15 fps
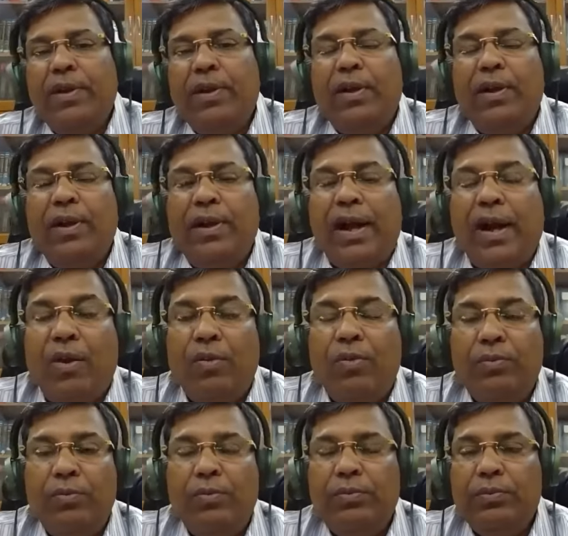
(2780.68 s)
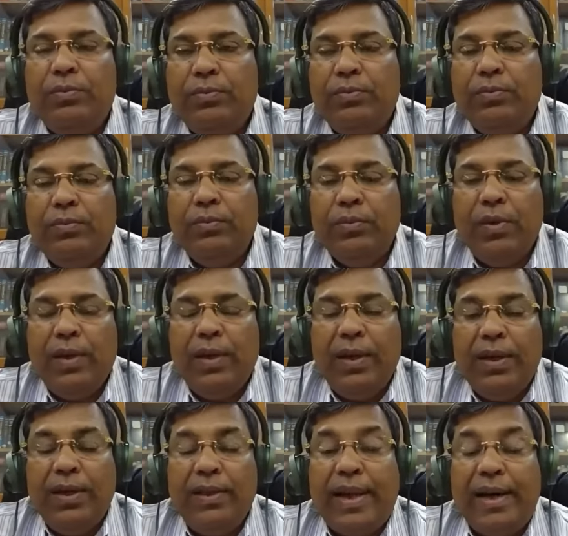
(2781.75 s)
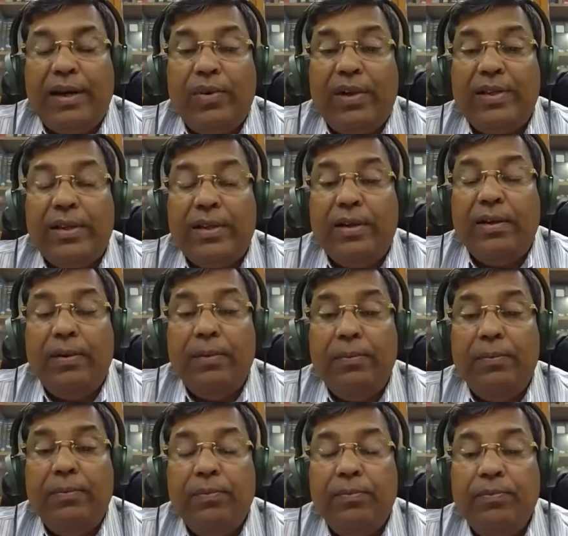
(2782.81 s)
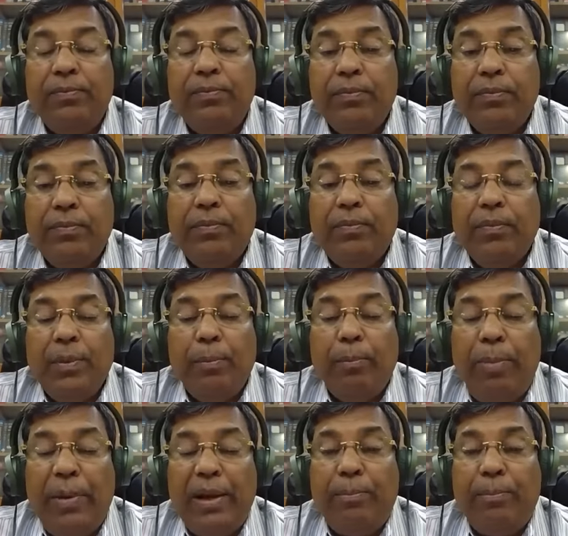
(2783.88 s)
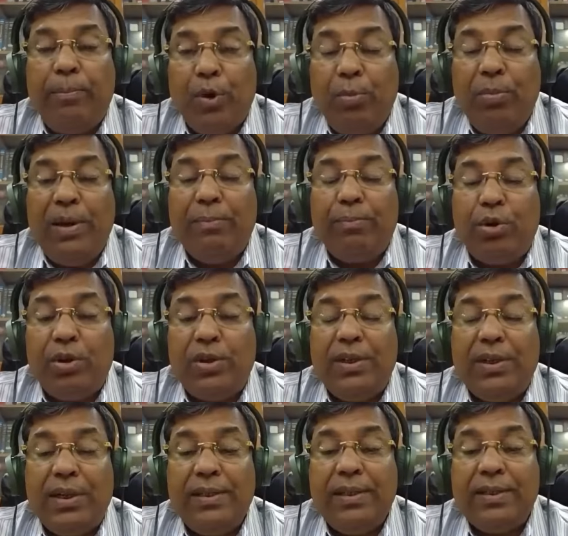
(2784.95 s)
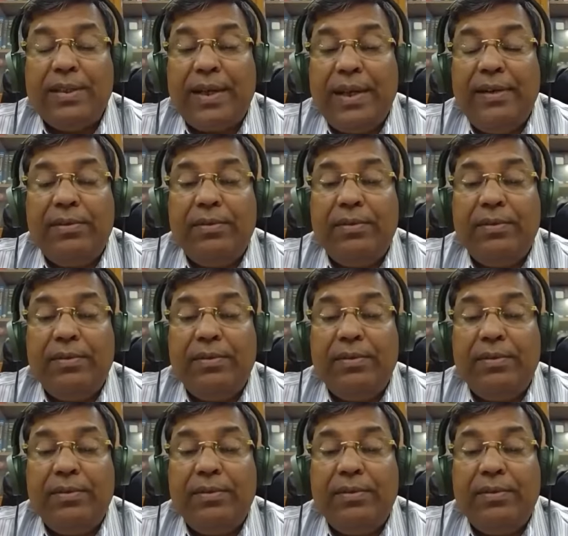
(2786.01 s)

Now, that was a big problem for the other side.